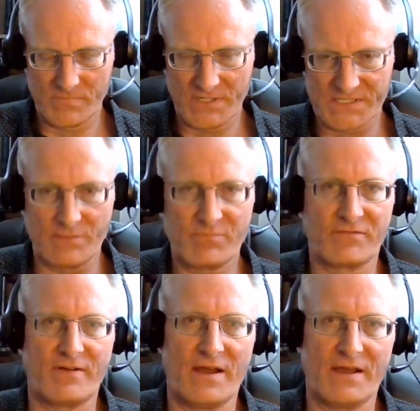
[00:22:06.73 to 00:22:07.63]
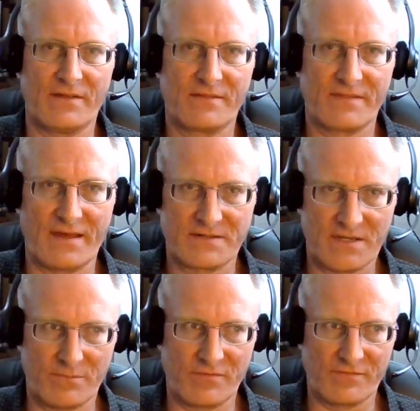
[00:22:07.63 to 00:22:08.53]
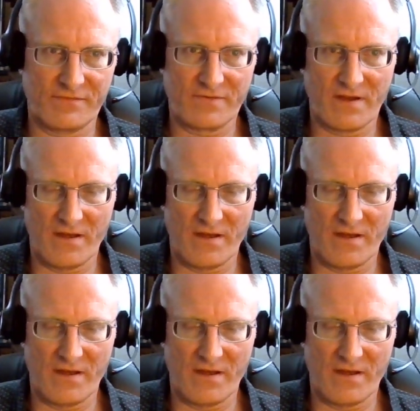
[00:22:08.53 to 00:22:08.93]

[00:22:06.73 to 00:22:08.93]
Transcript: exemplify that type of